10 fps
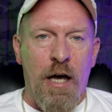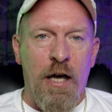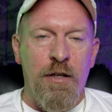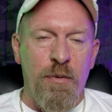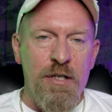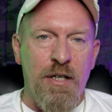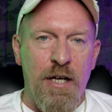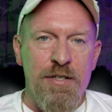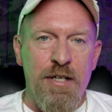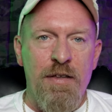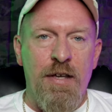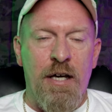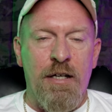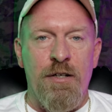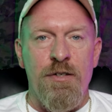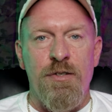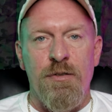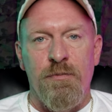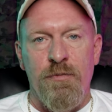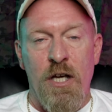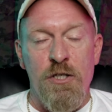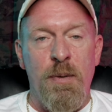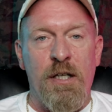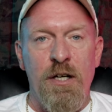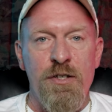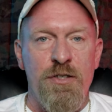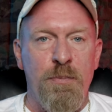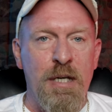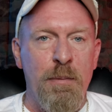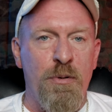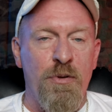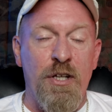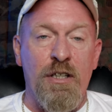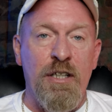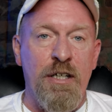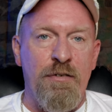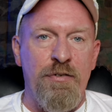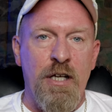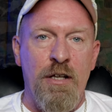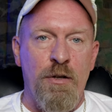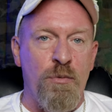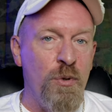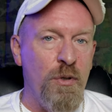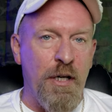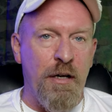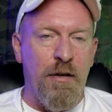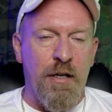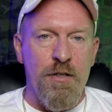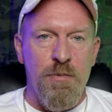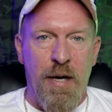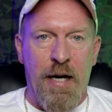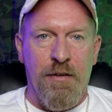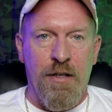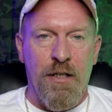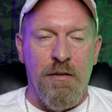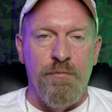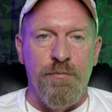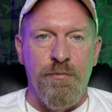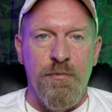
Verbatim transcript: And the reason I say that is, is because the people that lived in the rural areas back then,